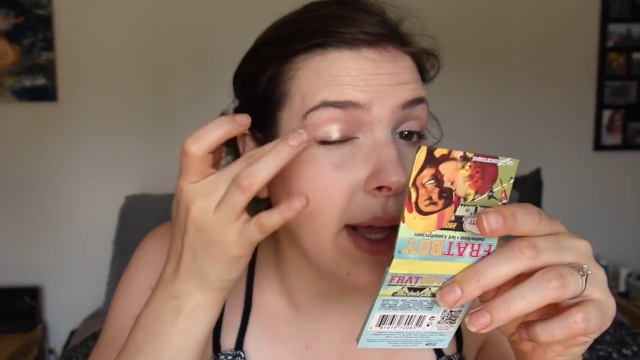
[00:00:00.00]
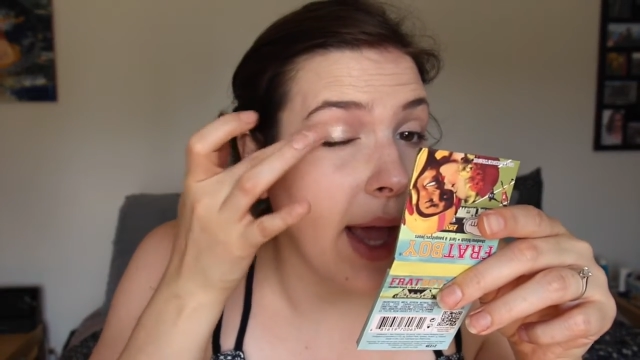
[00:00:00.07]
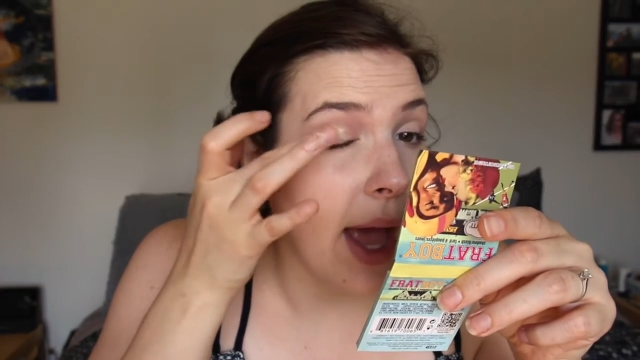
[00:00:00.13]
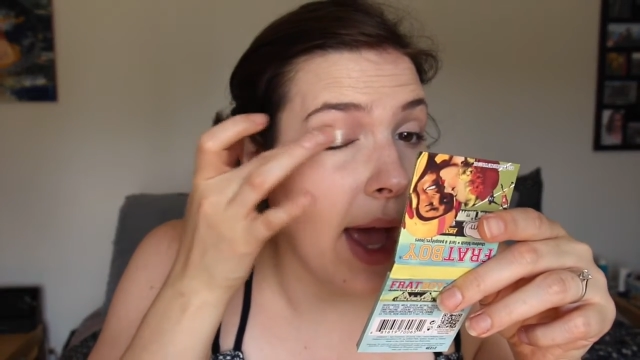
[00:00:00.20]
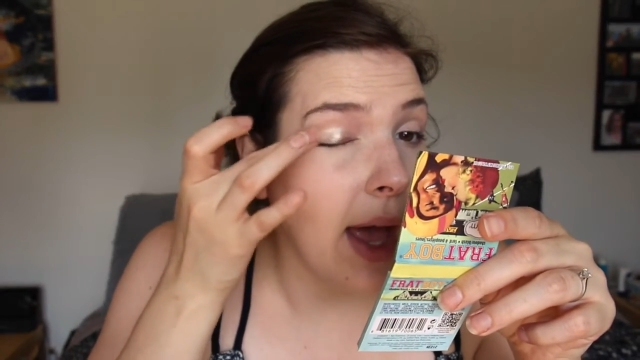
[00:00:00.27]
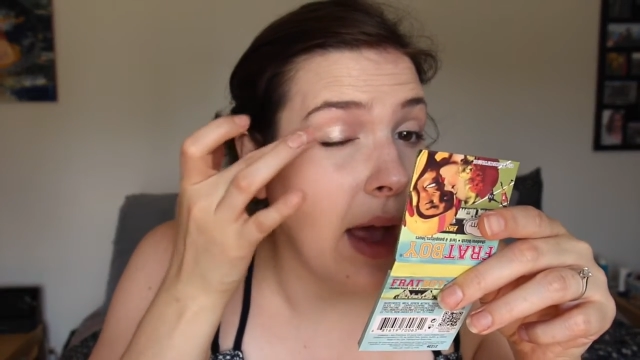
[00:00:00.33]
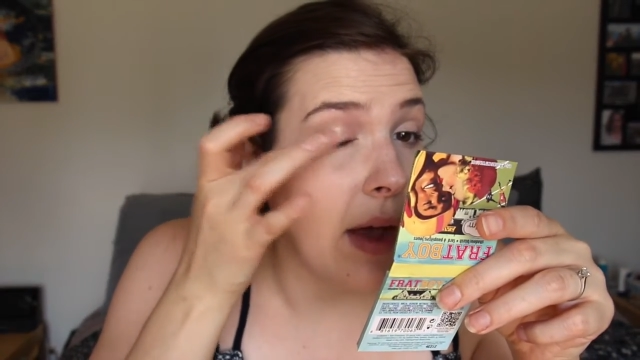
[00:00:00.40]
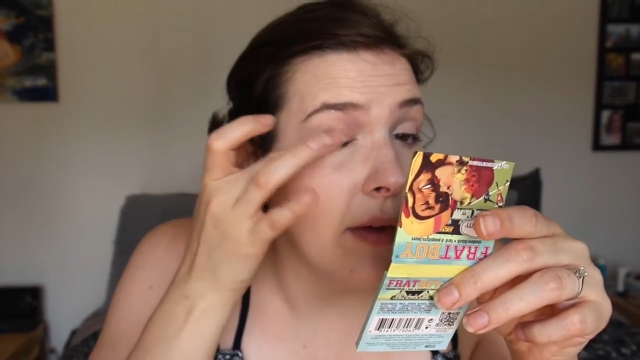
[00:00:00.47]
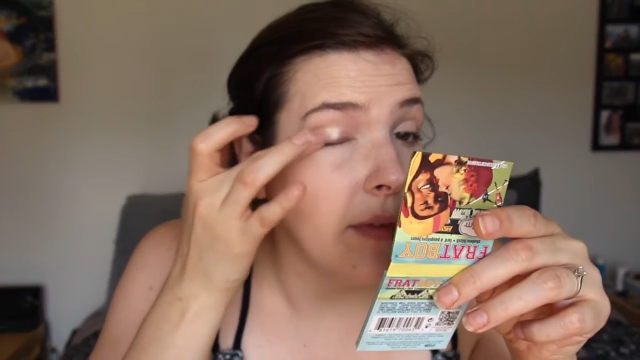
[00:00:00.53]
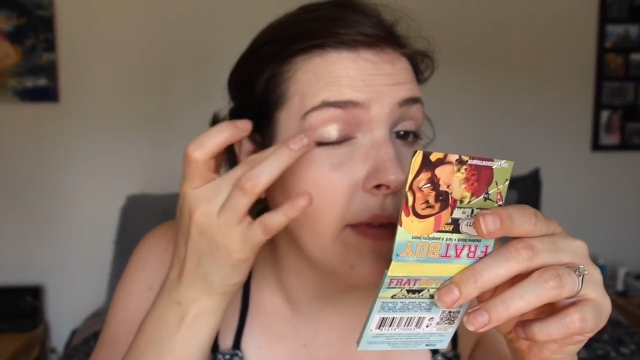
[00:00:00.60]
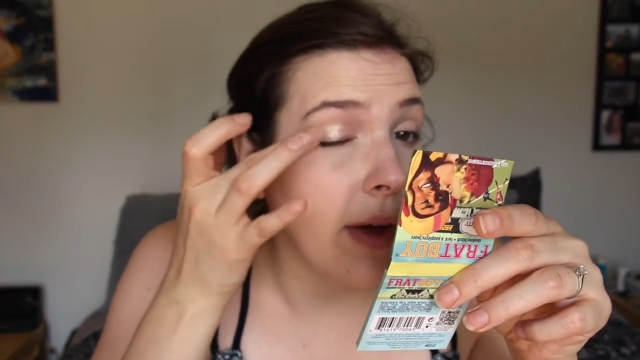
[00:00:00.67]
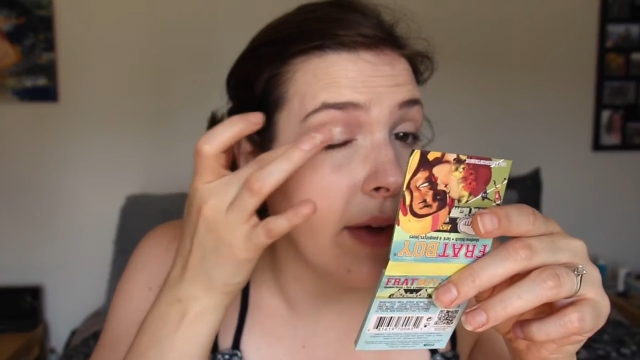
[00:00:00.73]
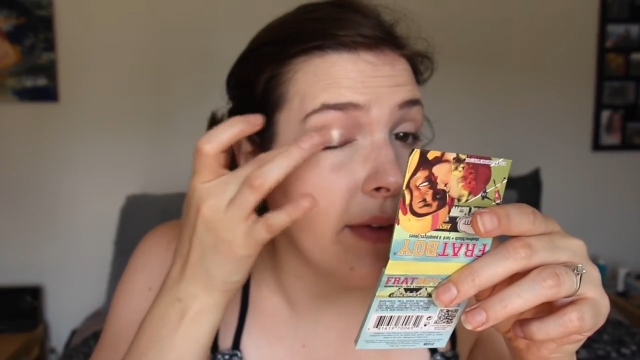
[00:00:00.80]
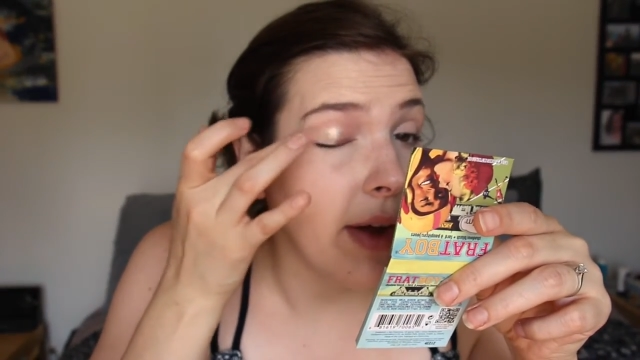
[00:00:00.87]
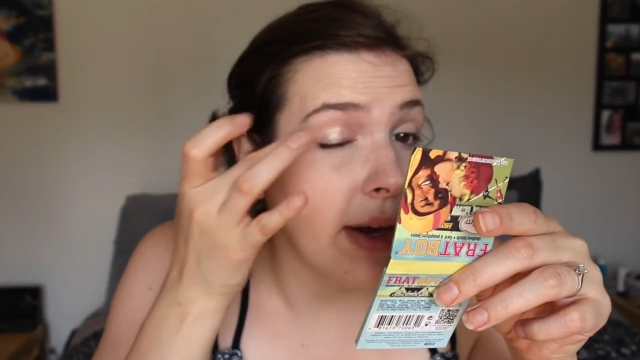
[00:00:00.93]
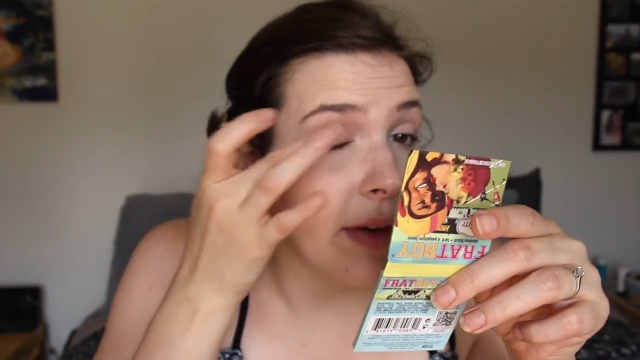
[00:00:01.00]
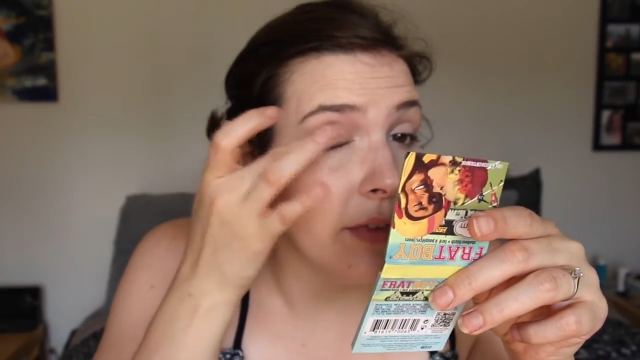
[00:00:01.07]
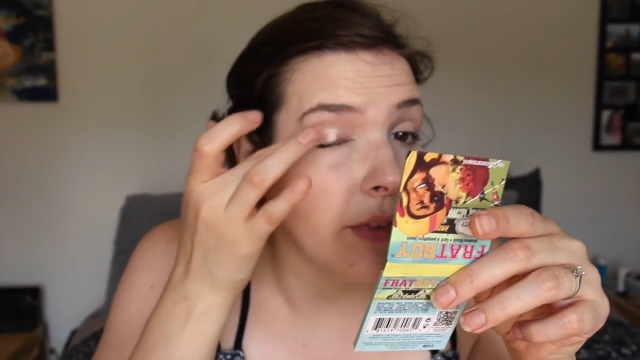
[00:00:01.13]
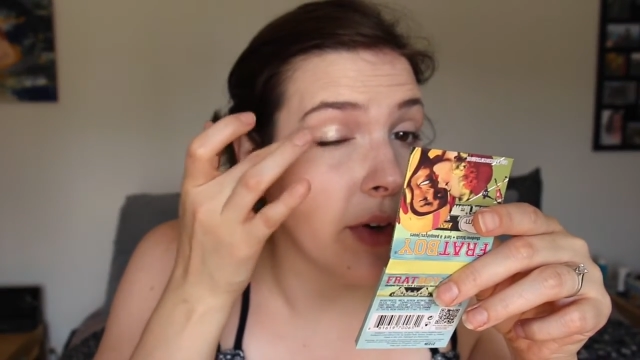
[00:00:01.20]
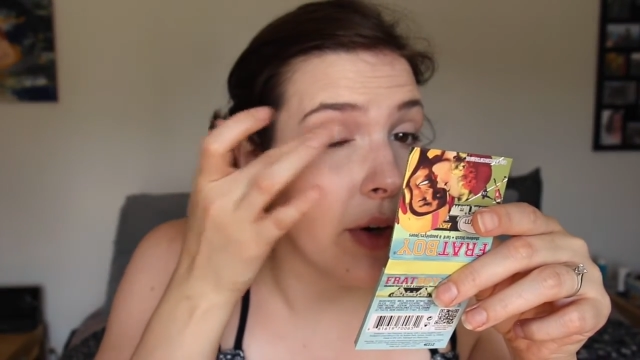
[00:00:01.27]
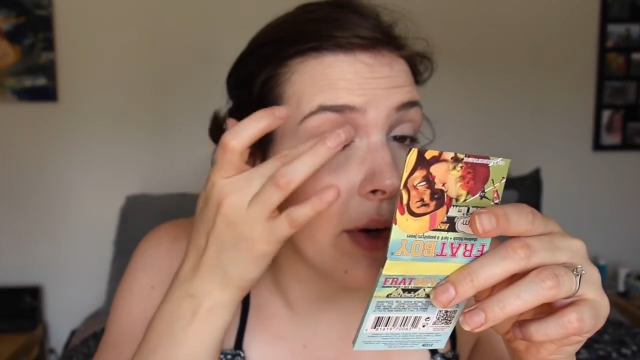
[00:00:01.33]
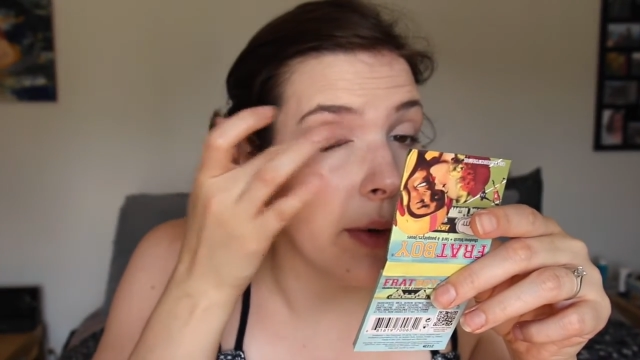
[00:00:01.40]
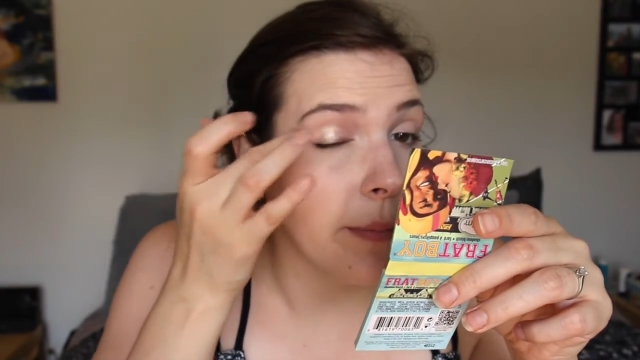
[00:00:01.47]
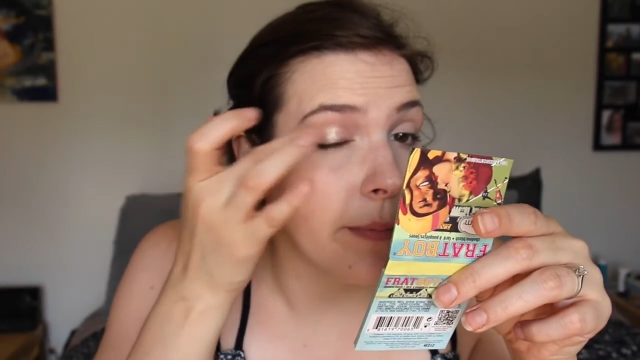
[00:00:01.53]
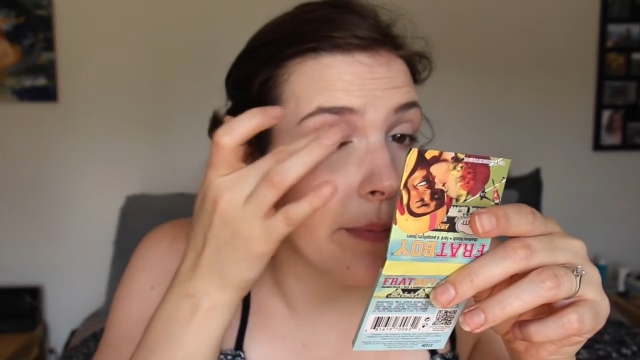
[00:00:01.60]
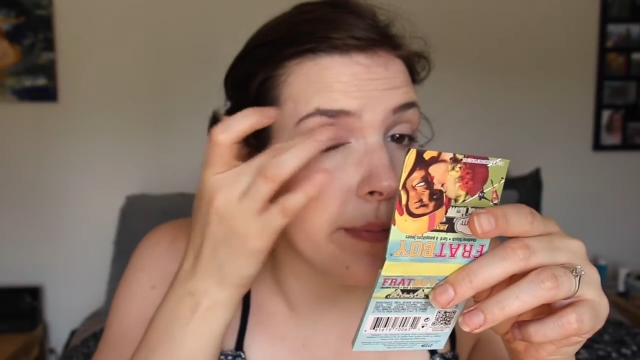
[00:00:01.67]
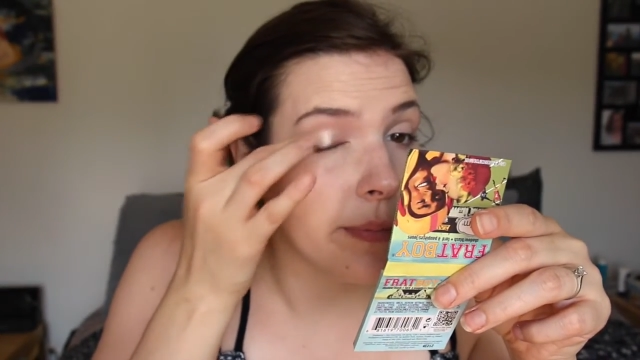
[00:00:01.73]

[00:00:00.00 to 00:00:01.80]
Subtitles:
I've had it for,